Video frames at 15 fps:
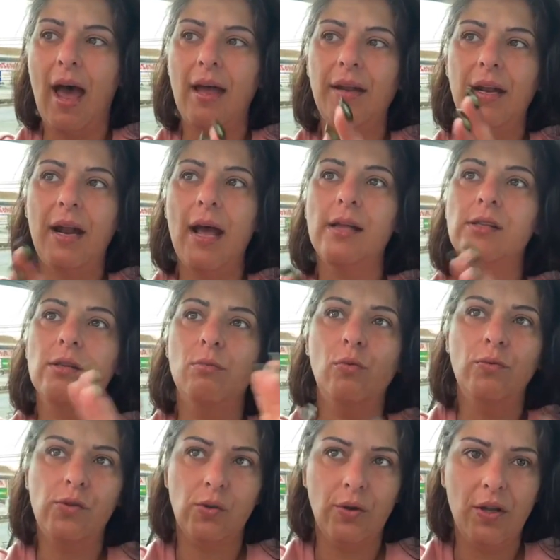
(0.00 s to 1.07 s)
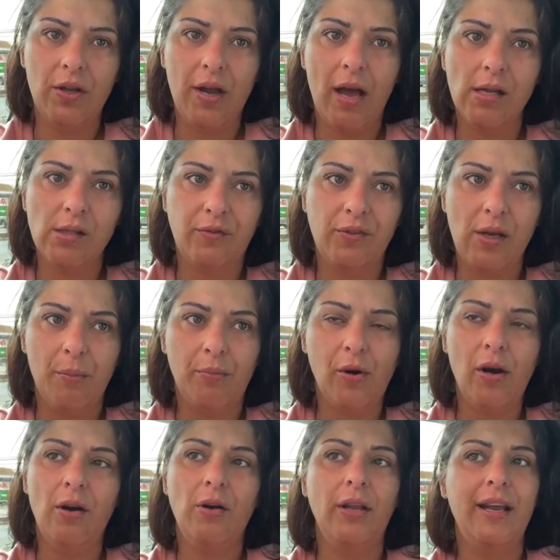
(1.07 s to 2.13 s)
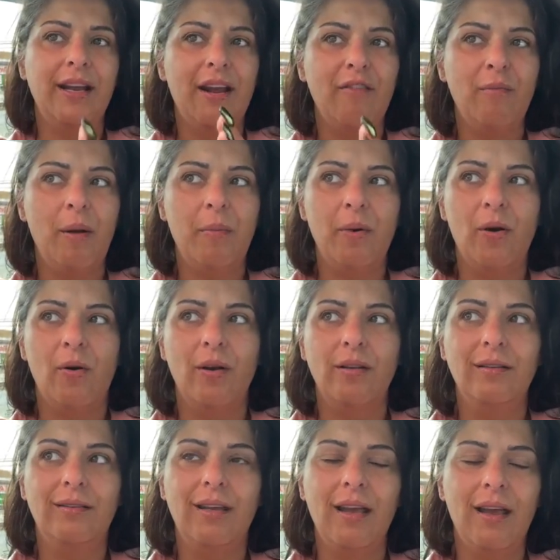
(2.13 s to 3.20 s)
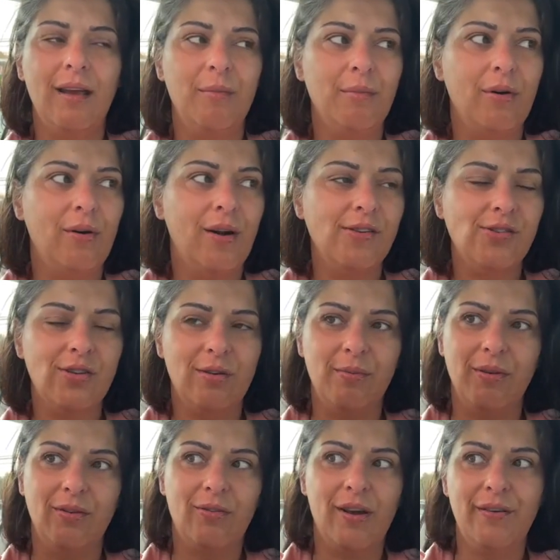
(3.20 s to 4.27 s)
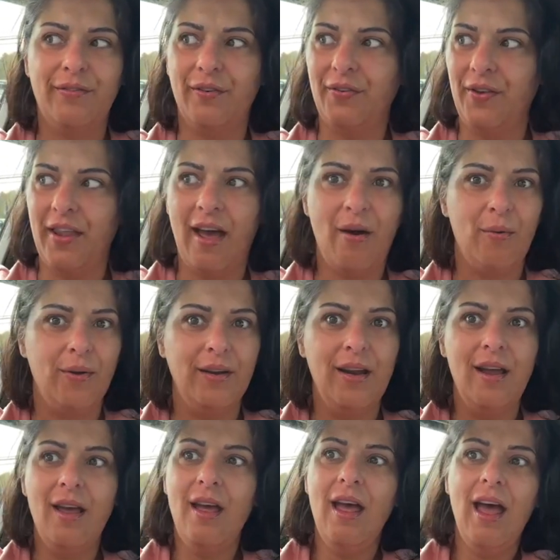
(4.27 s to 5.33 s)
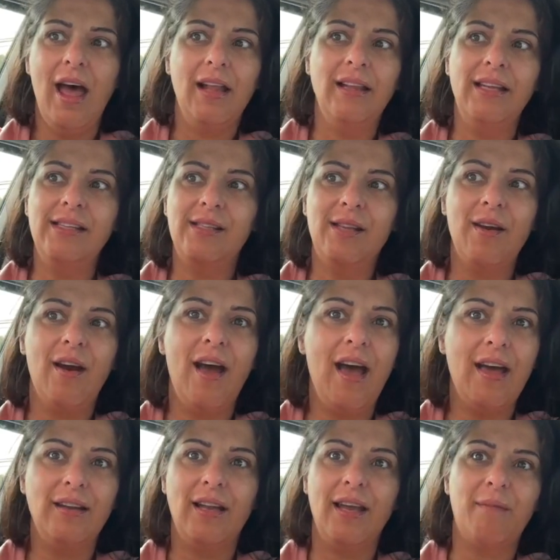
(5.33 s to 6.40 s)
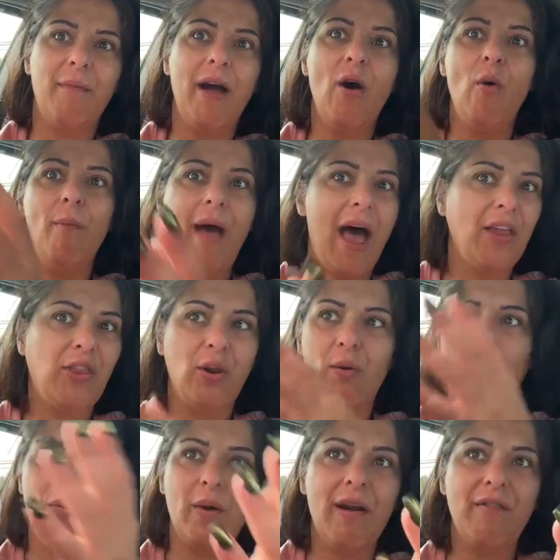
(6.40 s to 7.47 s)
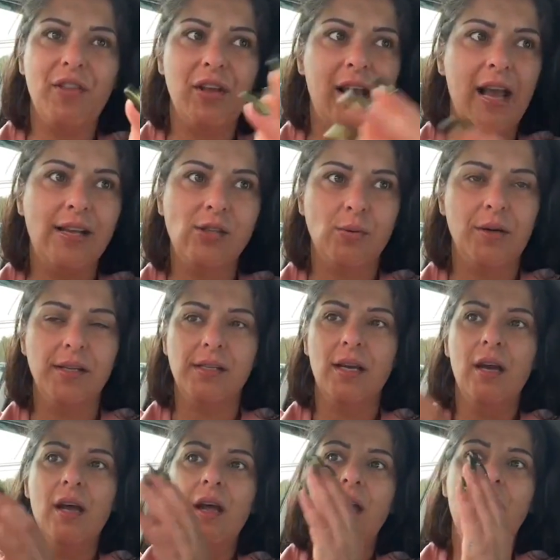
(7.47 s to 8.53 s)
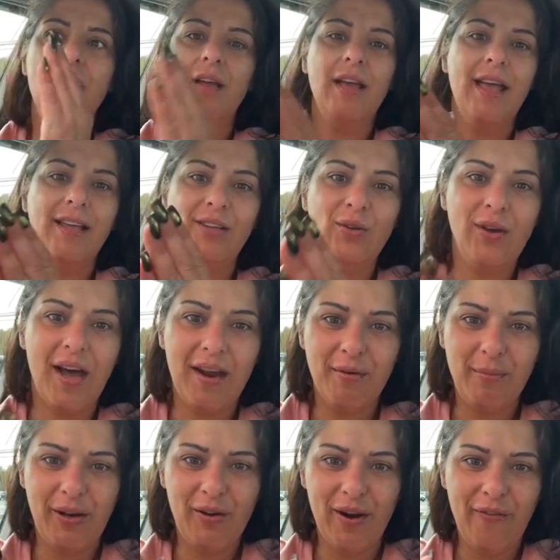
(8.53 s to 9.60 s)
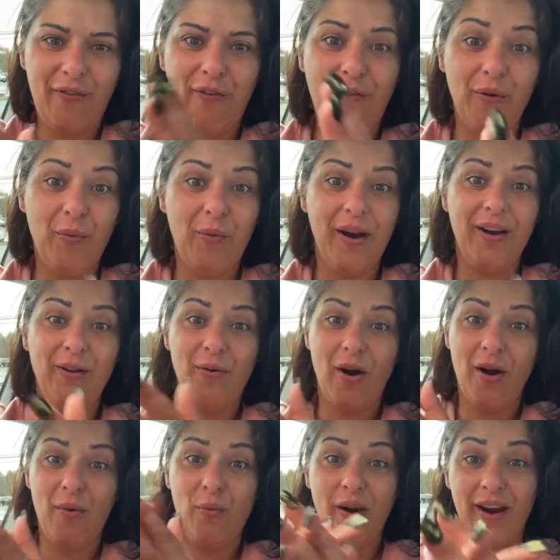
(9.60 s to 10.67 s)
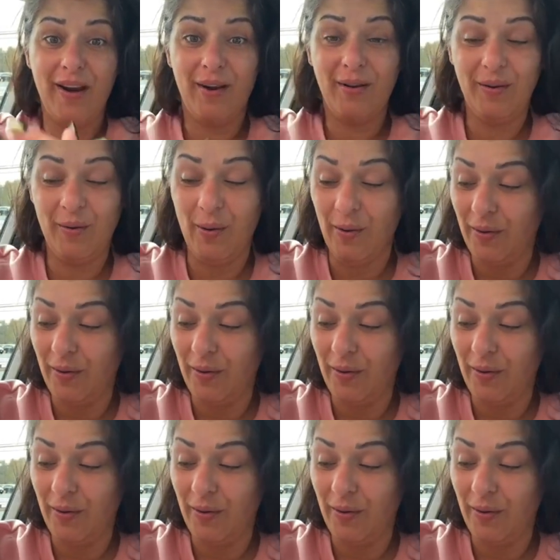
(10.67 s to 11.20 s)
that. And then I had to move to another house temporarily. And I remember going, damn, bro, I should have been grateful for that one. At least there I had like my own bathroom or whatever the case was. And you got to be grateful for where you are and where